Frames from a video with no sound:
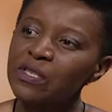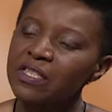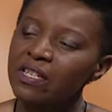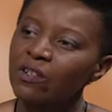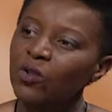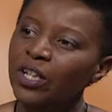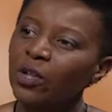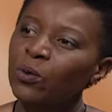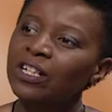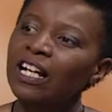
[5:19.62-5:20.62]
you think. Yeah.
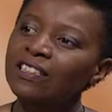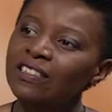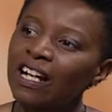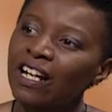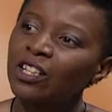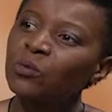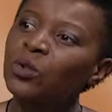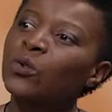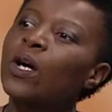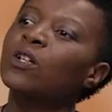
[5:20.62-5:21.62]
Okay, when I die,
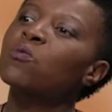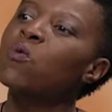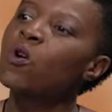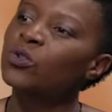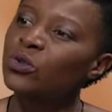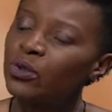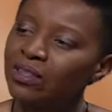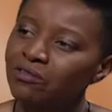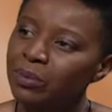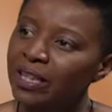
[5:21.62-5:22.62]
what do I want to
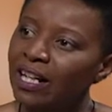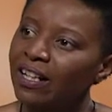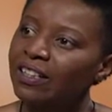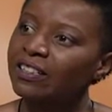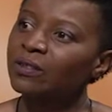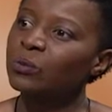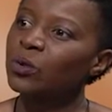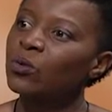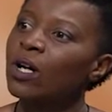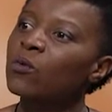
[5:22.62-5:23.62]
leave behind, and
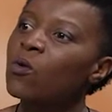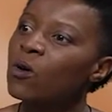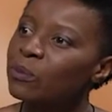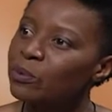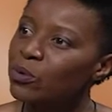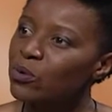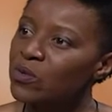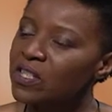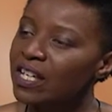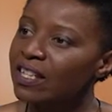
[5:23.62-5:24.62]
what do I want people to
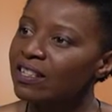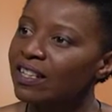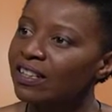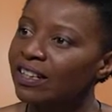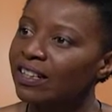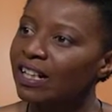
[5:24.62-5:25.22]
say that I